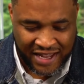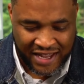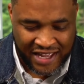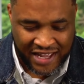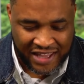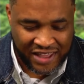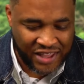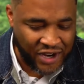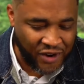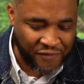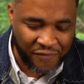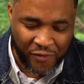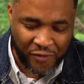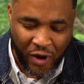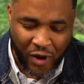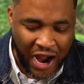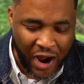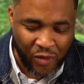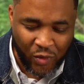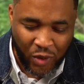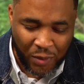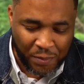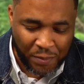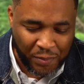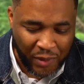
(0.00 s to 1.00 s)
Therefore, I
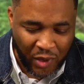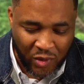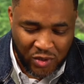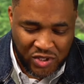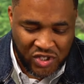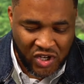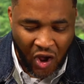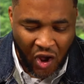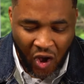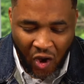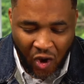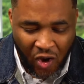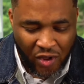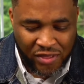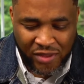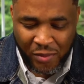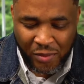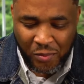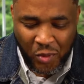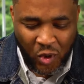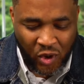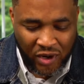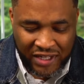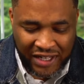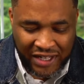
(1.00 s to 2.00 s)
will boast all the
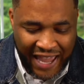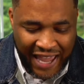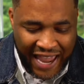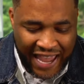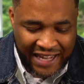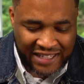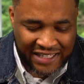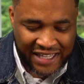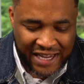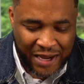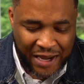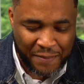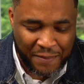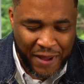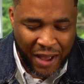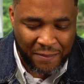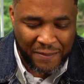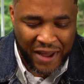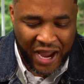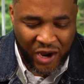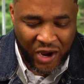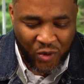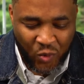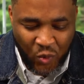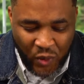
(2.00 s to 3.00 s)
more gladly about
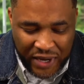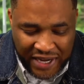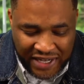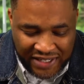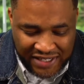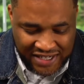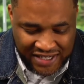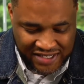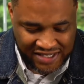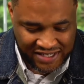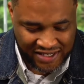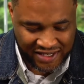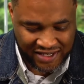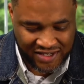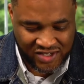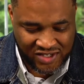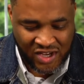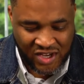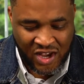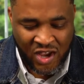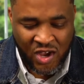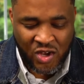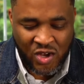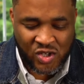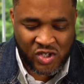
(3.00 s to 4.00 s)
my weaknesses
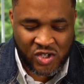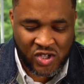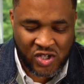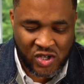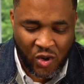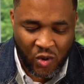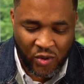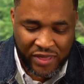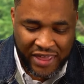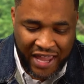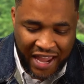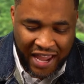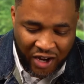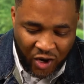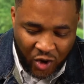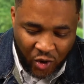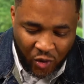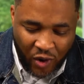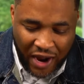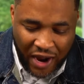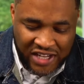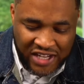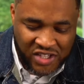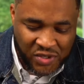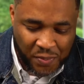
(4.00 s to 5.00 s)
so that
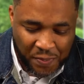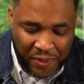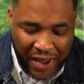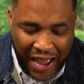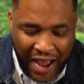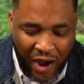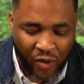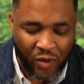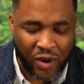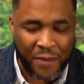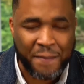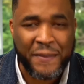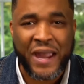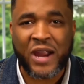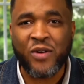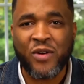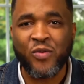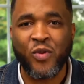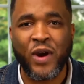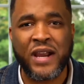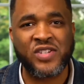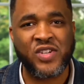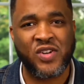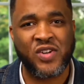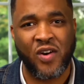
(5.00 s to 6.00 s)
Christ's power may
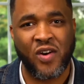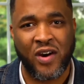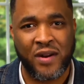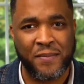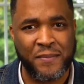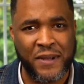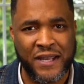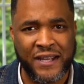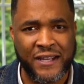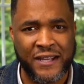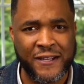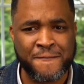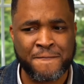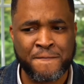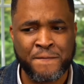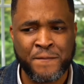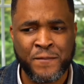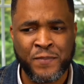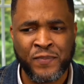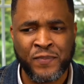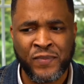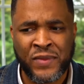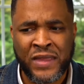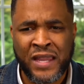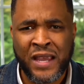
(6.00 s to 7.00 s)
rest on me."
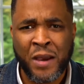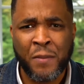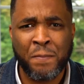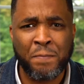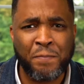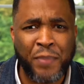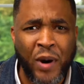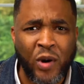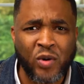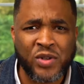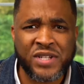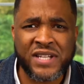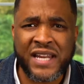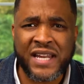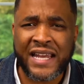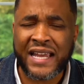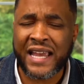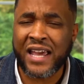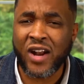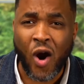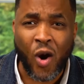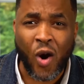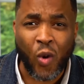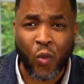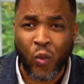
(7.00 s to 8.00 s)
Boasting in
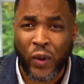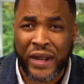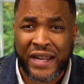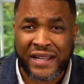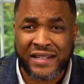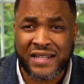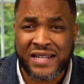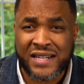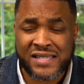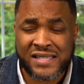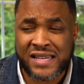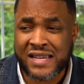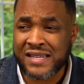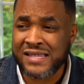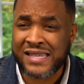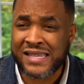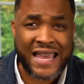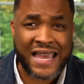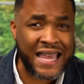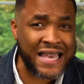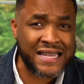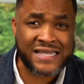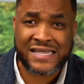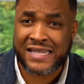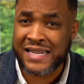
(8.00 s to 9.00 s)
our weaknesses
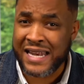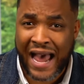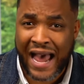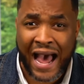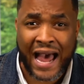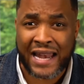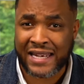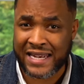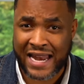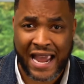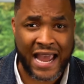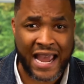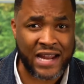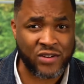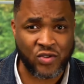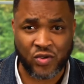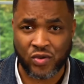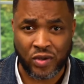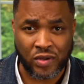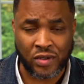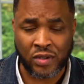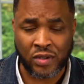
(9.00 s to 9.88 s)
is not natural.